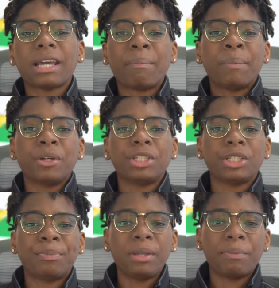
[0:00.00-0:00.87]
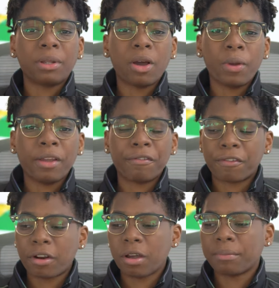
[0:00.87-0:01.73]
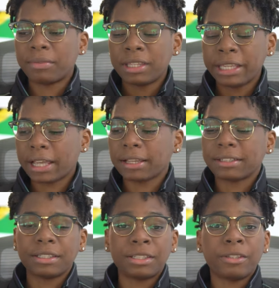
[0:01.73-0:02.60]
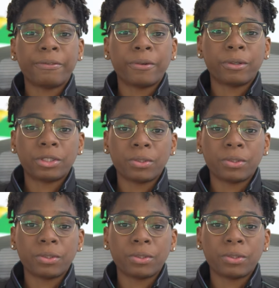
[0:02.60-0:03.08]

that pushes people away from the Galaxy Z Fold